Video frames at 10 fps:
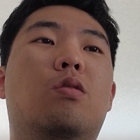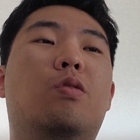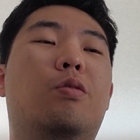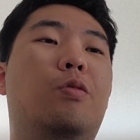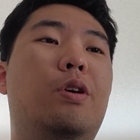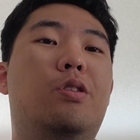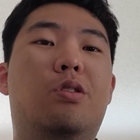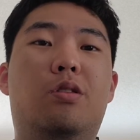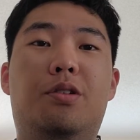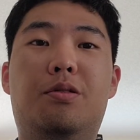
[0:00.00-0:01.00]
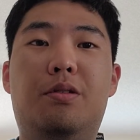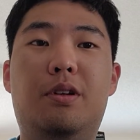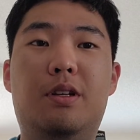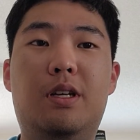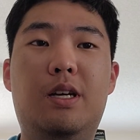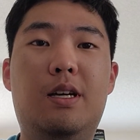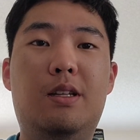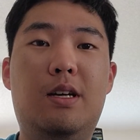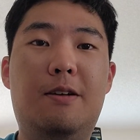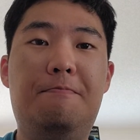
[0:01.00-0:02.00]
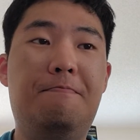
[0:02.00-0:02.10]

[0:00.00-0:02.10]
Wenwei Chou he had uh,